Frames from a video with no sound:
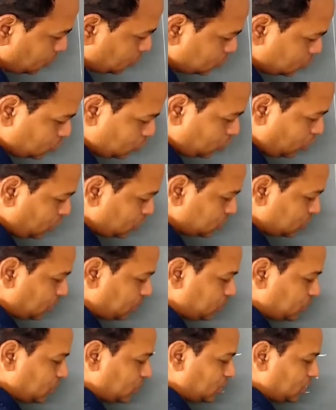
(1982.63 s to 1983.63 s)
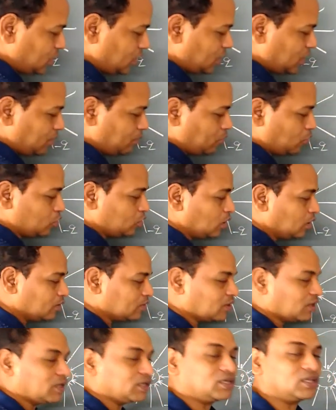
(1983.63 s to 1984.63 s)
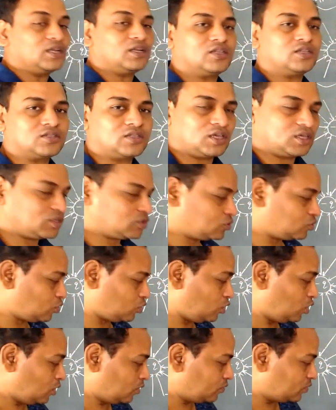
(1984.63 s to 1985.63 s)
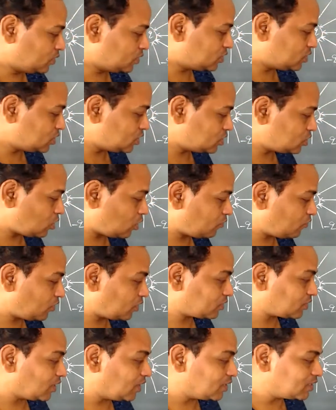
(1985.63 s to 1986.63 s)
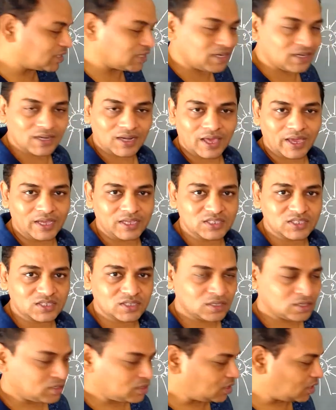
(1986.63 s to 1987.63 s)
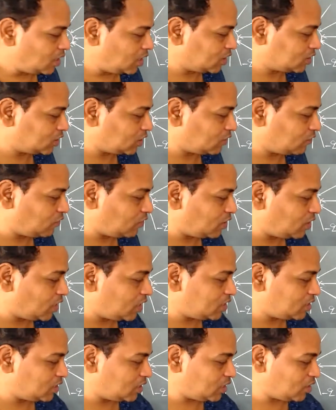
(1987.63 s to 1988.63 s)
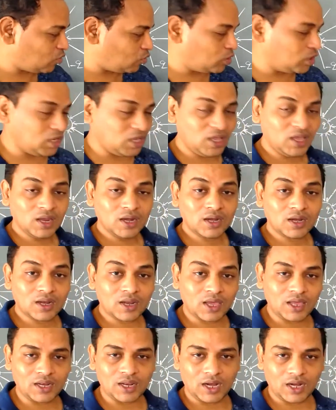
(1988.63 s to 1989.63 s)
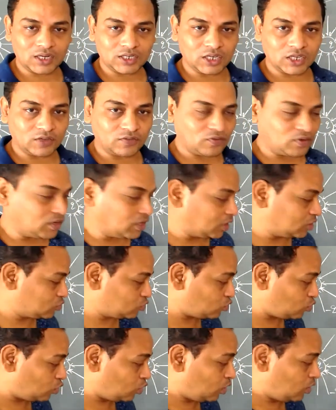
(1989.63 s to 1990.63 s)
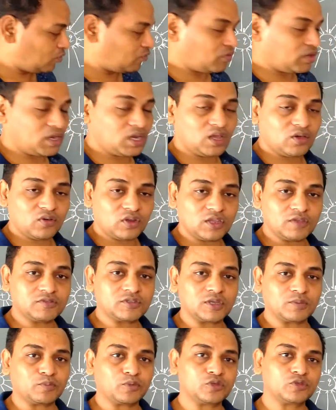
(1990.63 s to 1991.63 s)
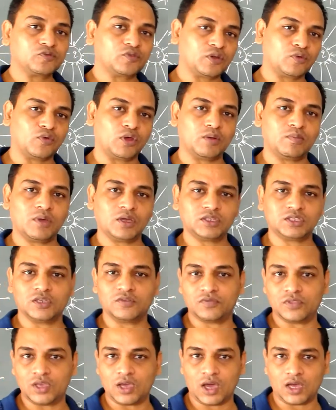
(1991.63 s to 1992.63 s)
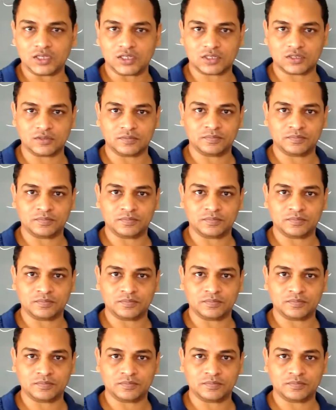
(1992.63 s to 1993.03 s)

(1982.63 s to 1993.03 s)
So something near about 13 is there. So this is of 13 lines electric field line, here only 9 electric field lines. So whenever if suppose for one of if they ask